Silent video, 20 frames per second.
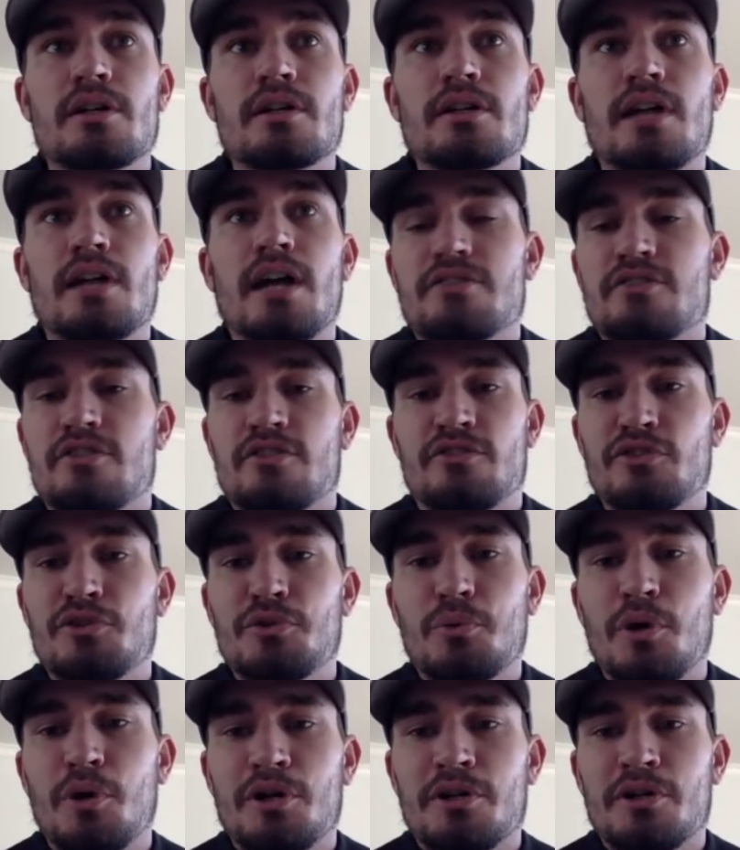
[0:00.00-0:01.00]
not just
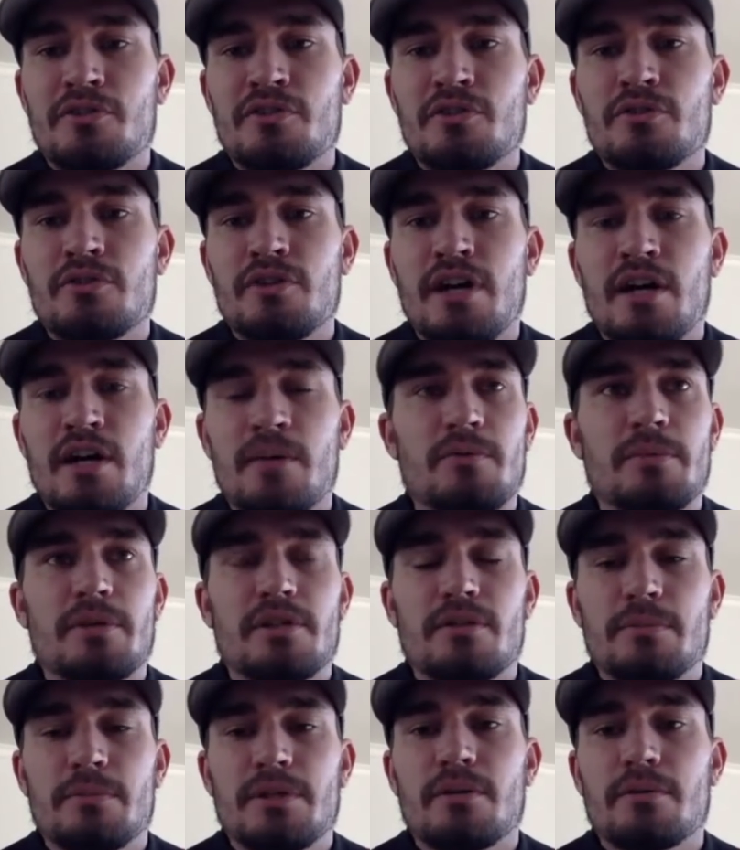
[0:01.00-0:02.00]
do 1 or 2 times,
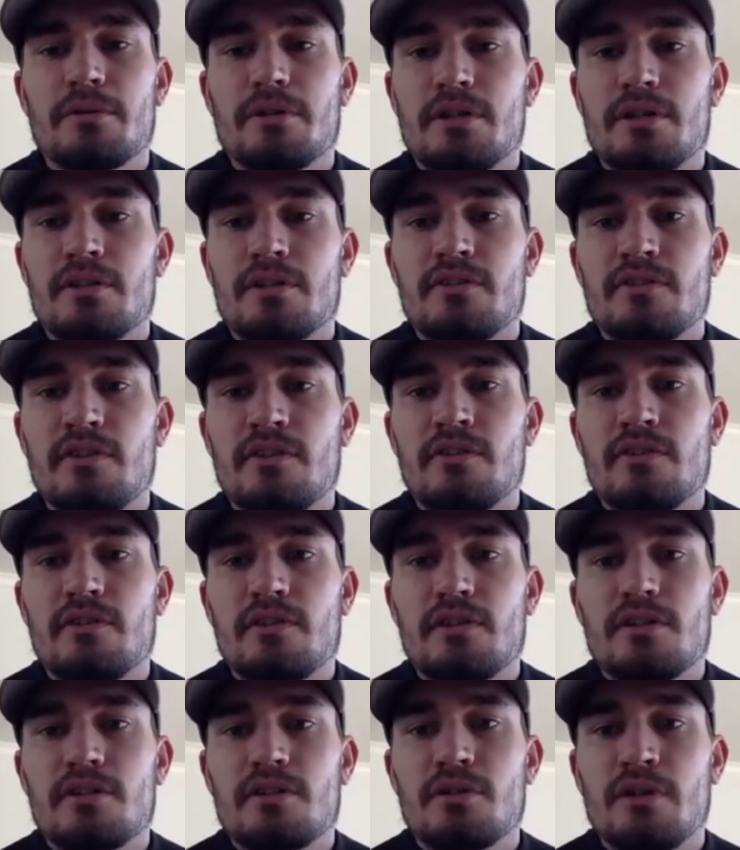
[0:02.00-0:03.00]
but to be able to
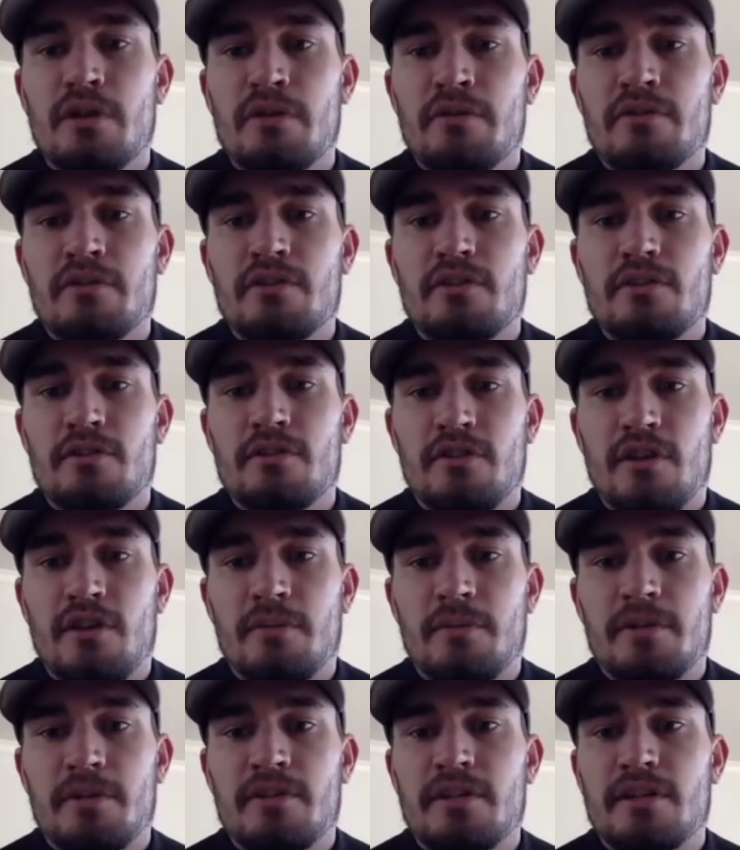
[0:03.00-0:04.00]
consistently do every single
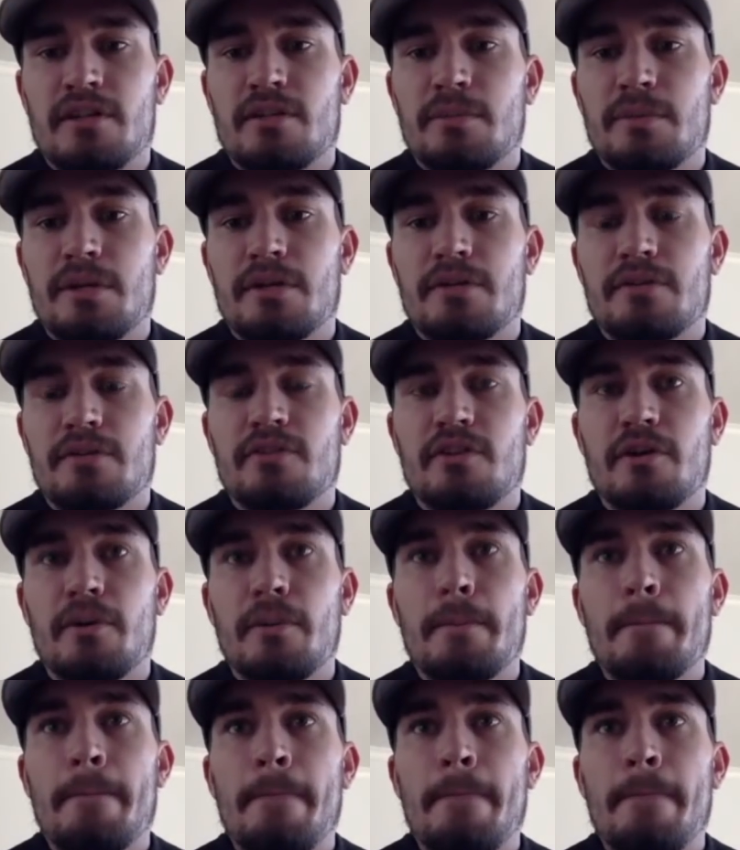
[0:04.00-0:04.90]
time I take them out. So